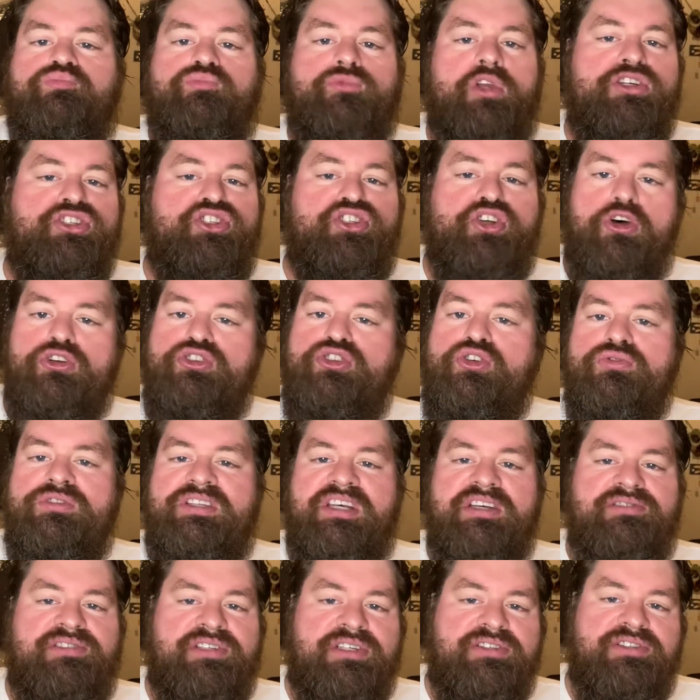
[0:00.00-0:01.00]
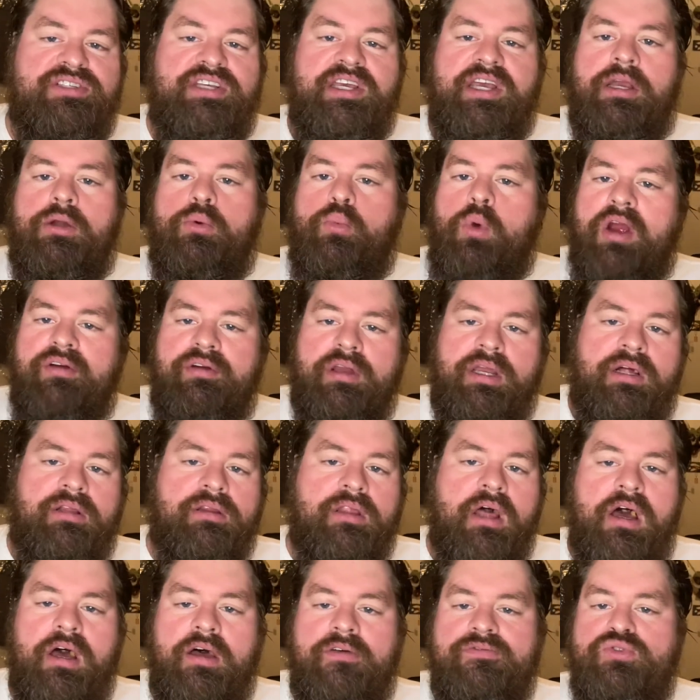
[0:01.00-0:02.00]
Social distancing, wearing
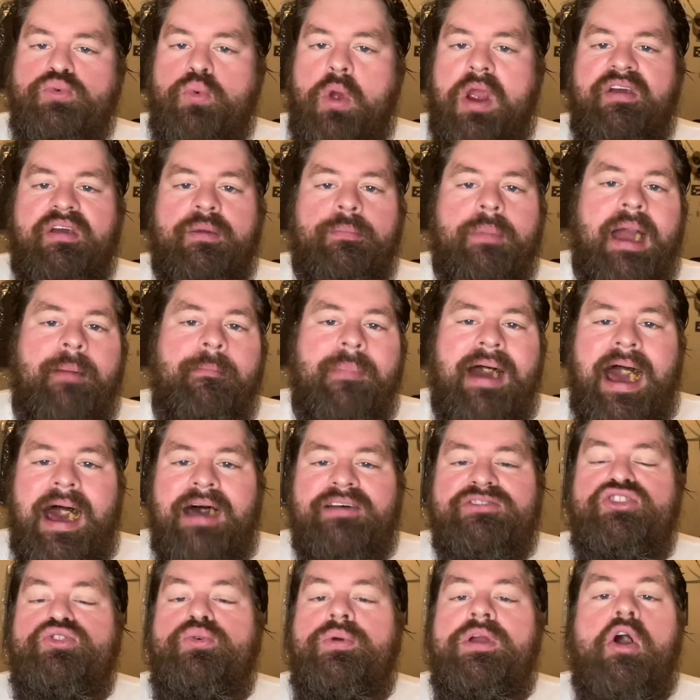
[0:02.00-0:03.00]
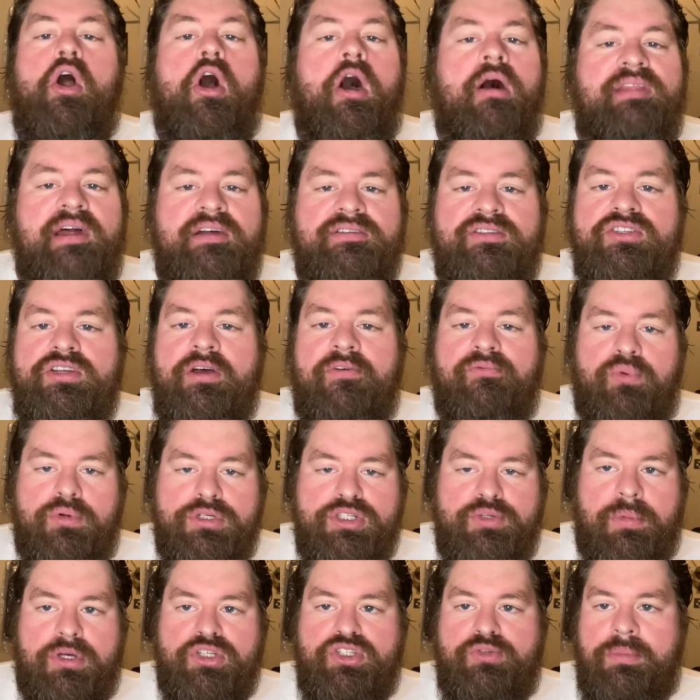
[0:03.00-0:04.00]
gloves, wearing my mask, doing all that stuff we're
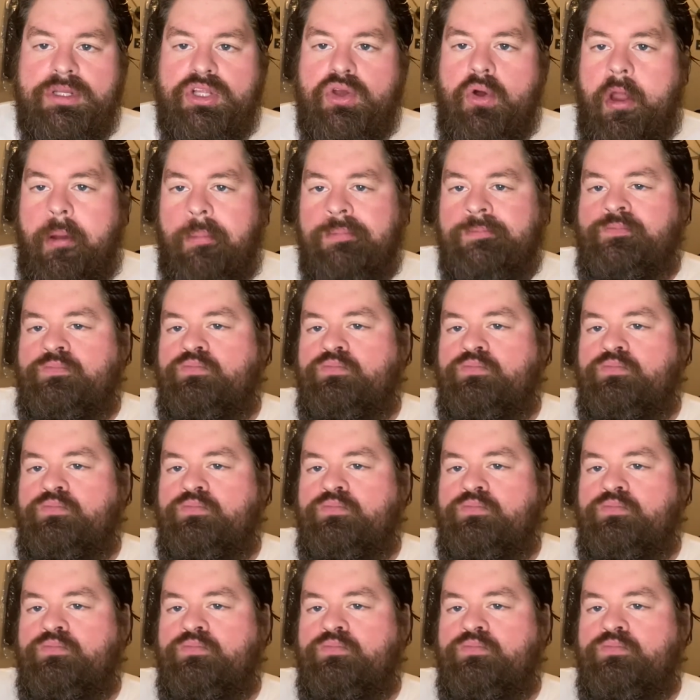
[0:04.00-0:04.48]
supposed to be doing.